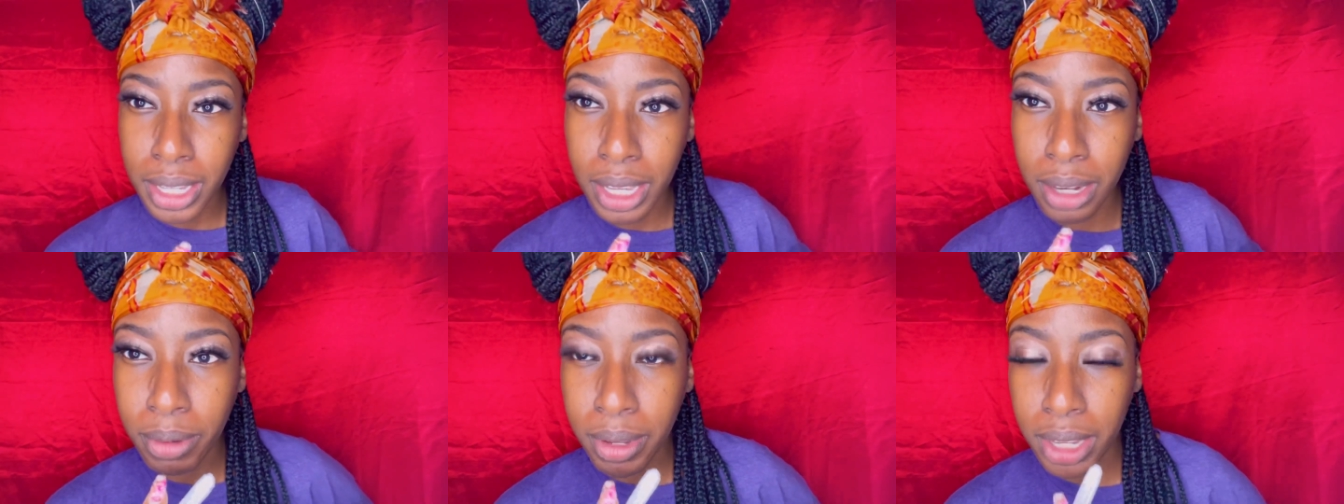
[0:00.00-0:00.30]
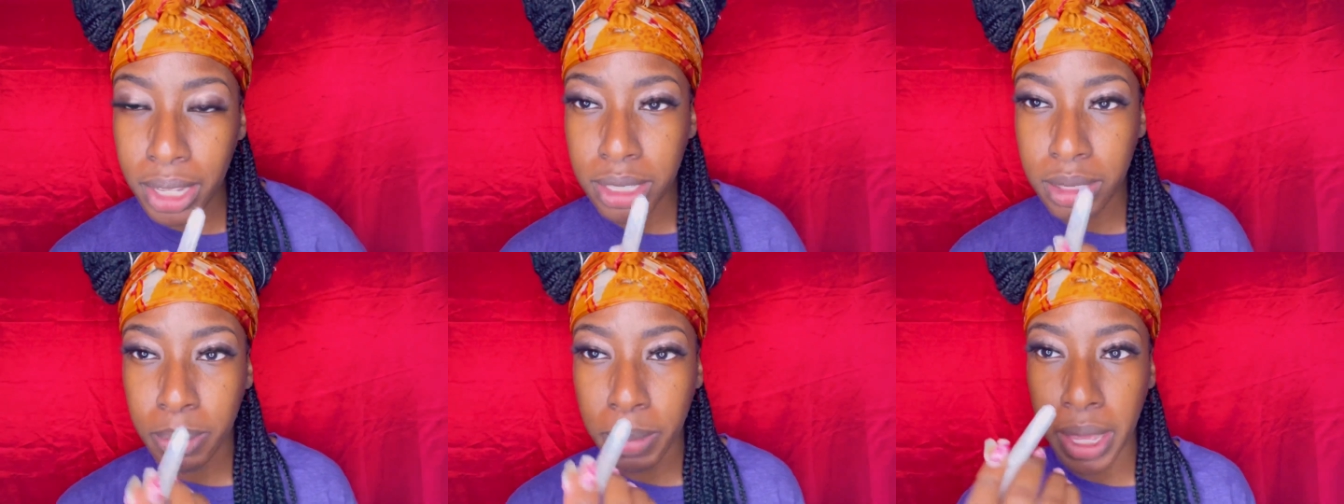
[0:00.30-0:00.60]

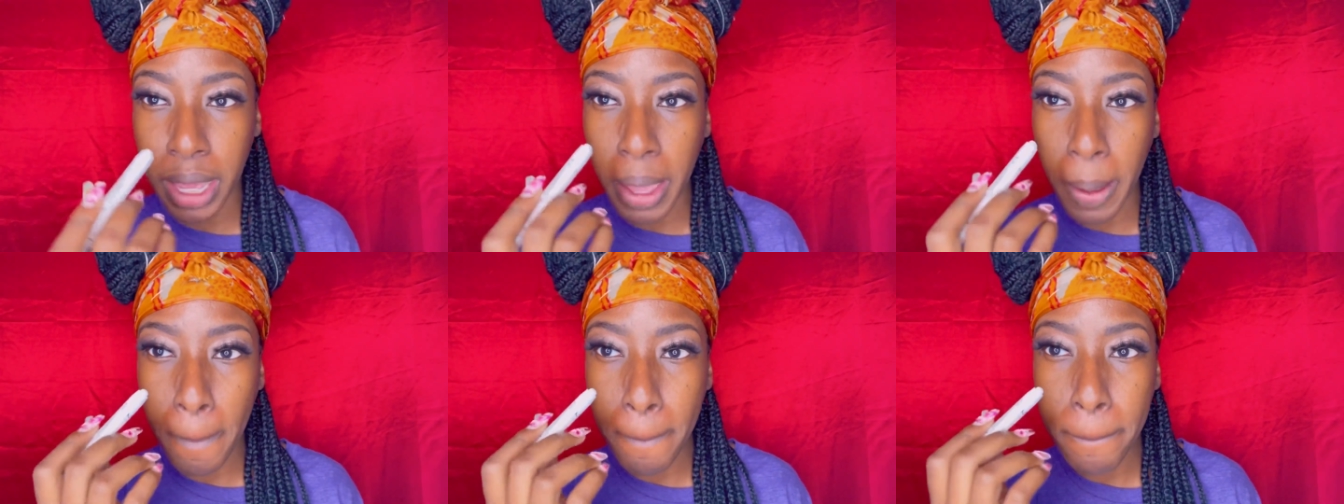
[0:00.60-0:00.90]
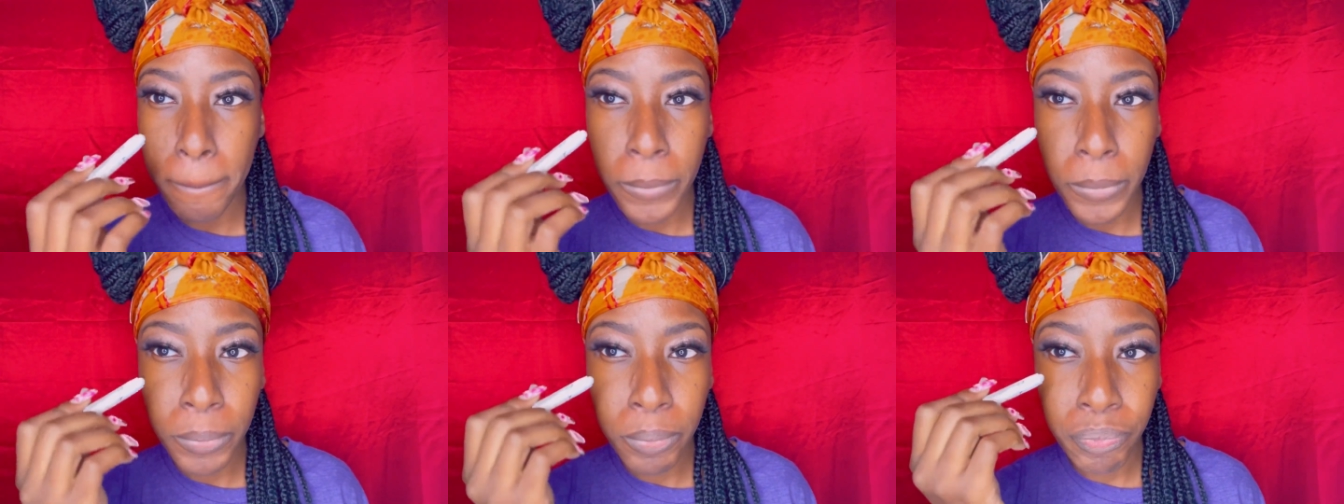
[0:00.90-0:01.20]
Anyways, but
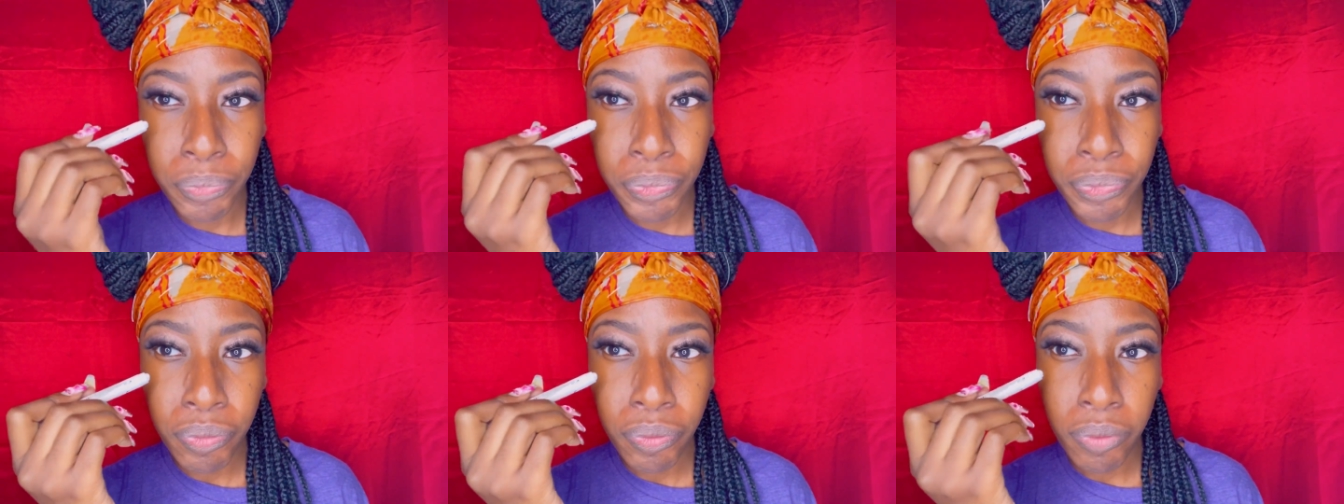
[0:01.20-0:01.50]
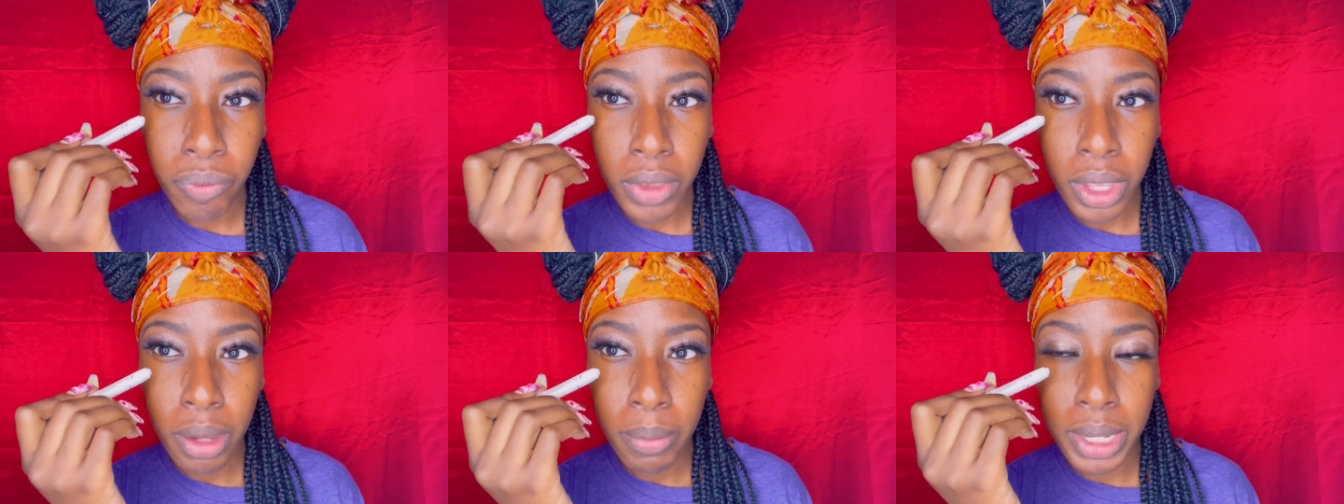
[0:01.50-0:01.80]

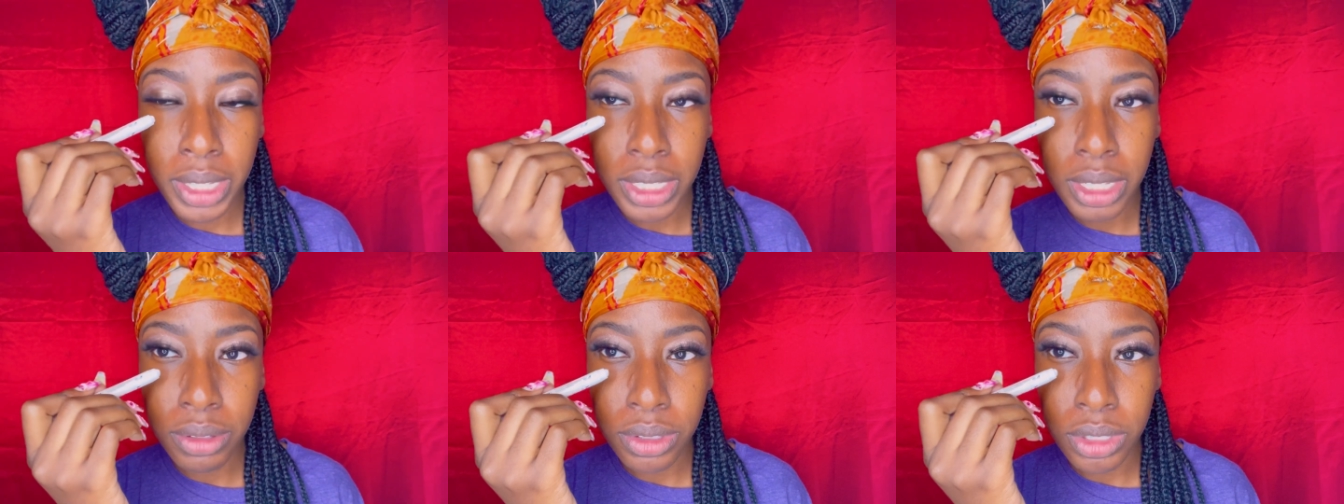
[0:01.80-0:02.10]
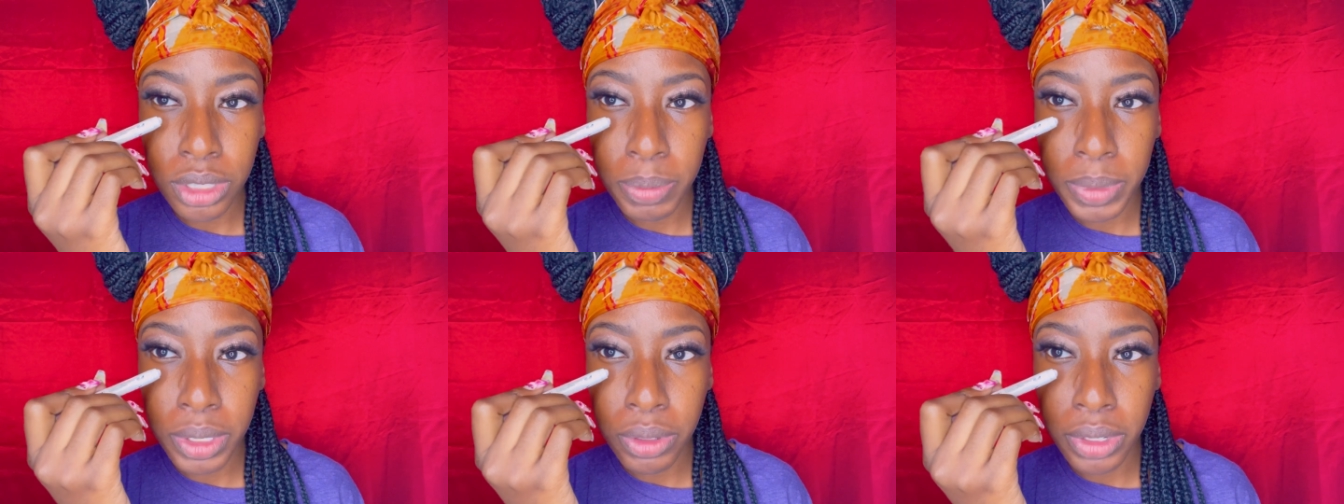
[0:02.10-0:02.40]
basically I'm
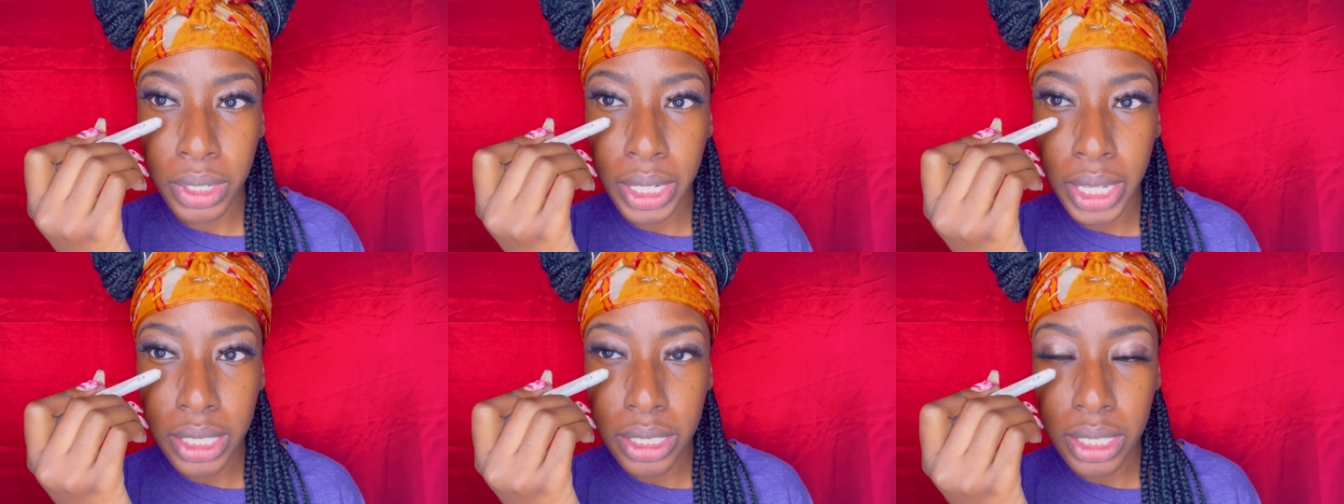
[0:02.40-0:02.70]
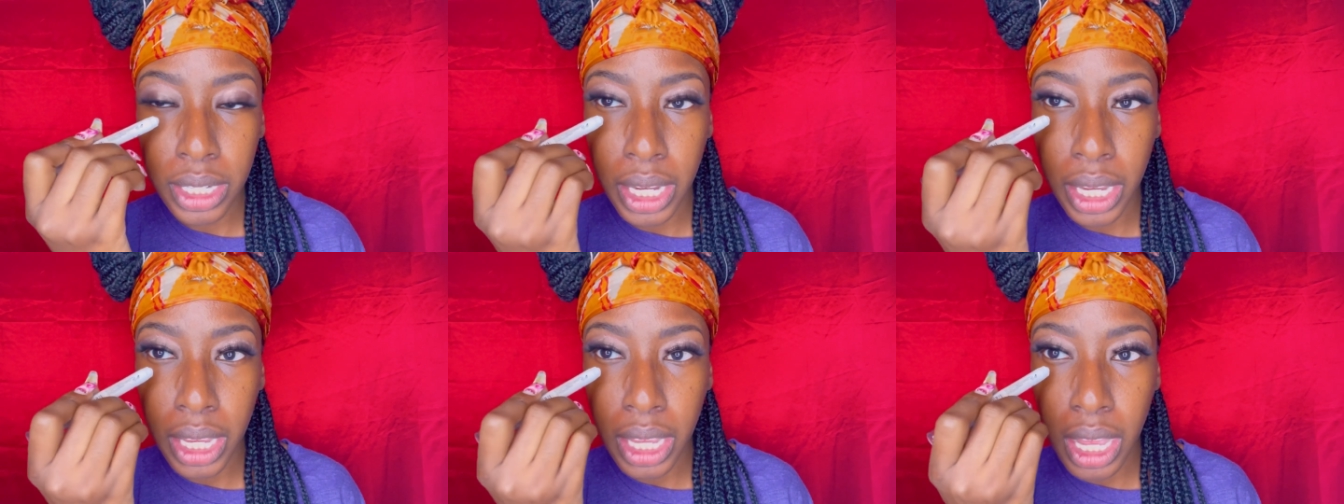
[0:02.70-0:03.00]
supposed to be doing that
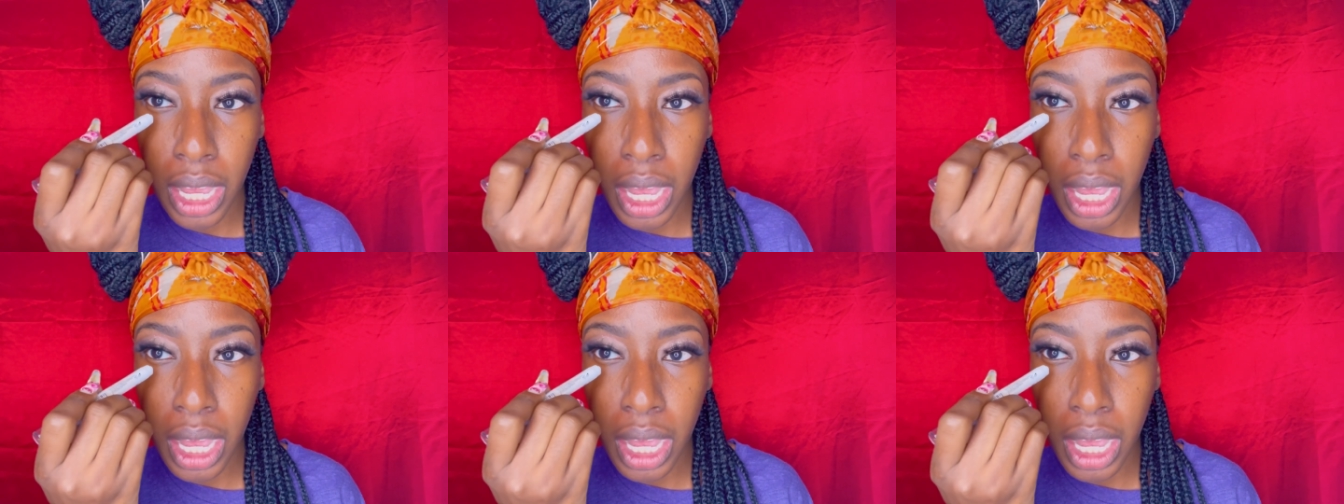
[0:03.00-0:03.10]
today.